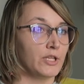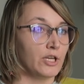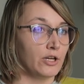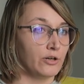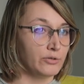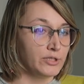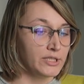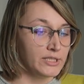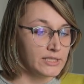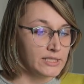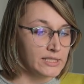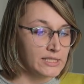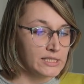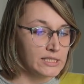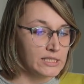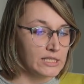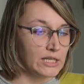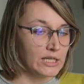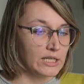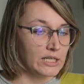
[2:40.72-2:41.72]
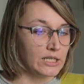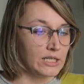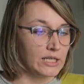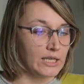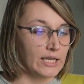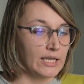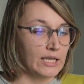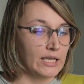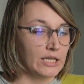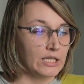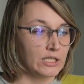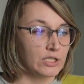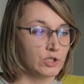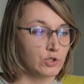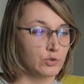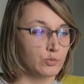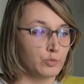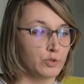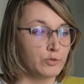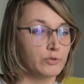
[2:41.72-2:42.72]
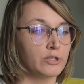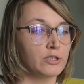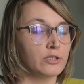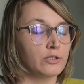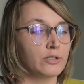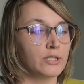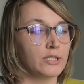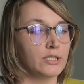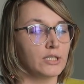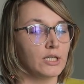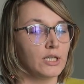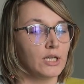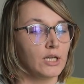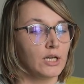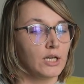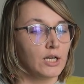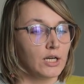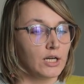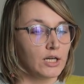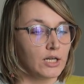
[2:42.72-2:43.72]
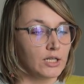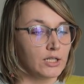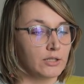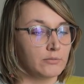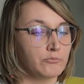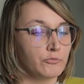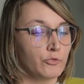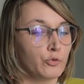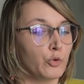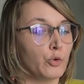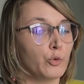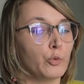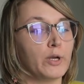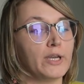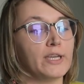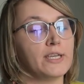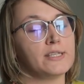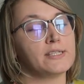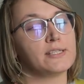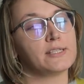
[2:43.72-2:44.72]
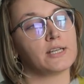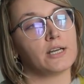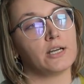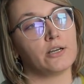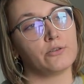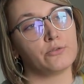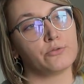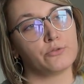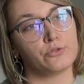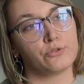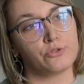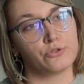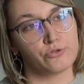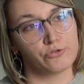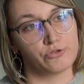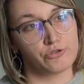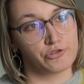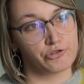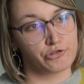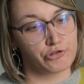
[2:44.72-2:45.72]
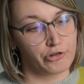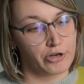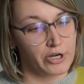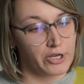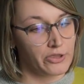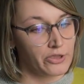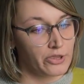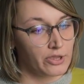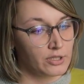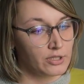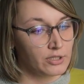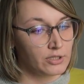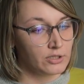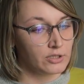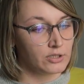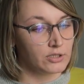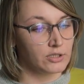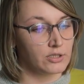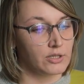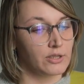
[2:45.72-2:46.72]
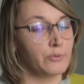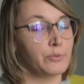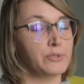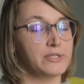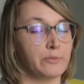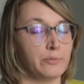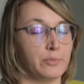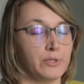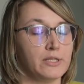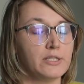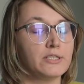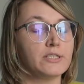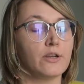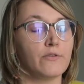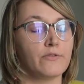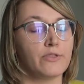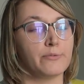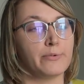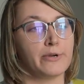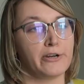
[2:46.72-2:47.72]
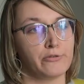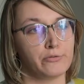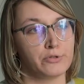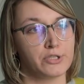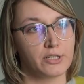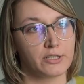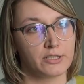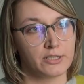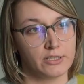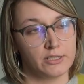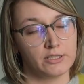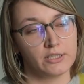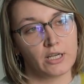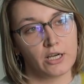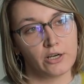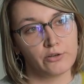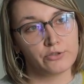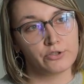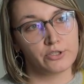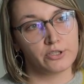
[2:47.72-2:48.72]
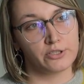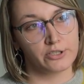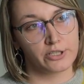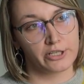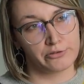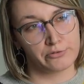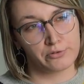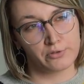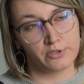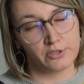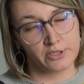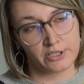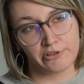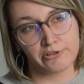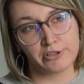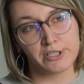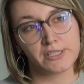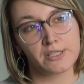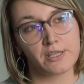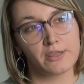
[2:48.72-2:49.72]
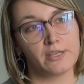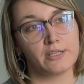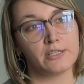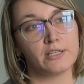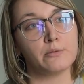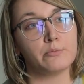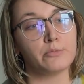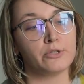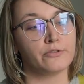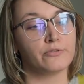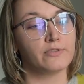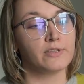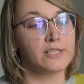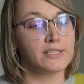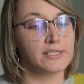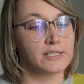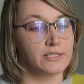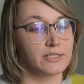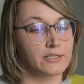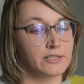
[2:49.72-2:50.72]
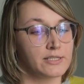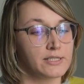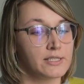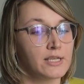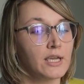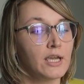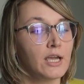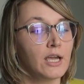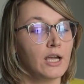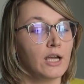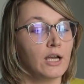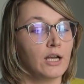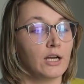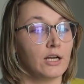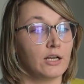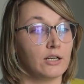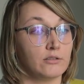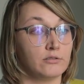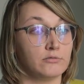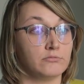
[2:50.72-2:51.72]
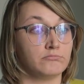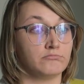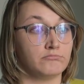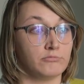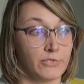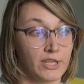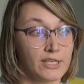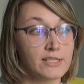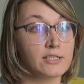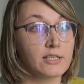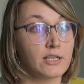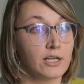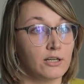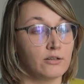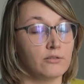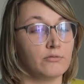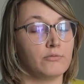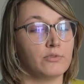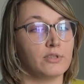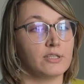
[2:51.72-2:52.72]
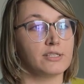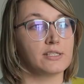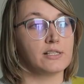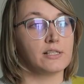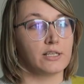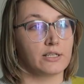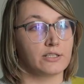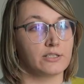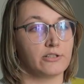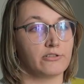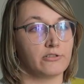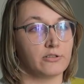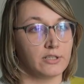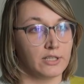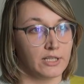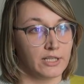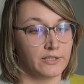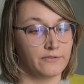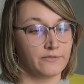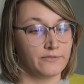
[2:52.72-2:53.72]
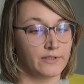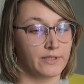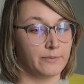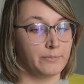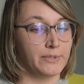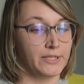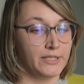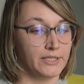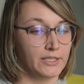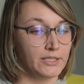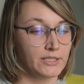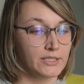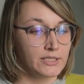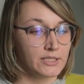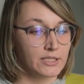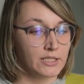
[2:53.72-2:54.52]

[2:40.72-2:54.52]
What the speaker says: audience, and we were looking for ways how to strengthen the visibility of the project and how to increase the number of listeners. That's how the Selector Live appeared,